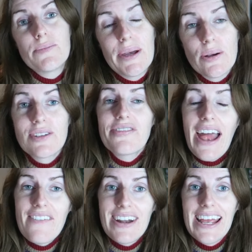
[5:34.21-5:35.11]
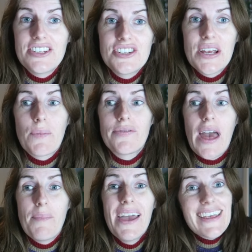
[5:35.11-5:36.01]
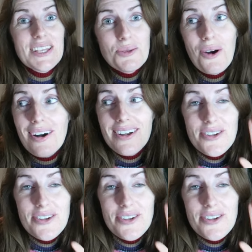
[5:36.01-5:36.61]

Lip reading: to build that relationship with them. Guess what?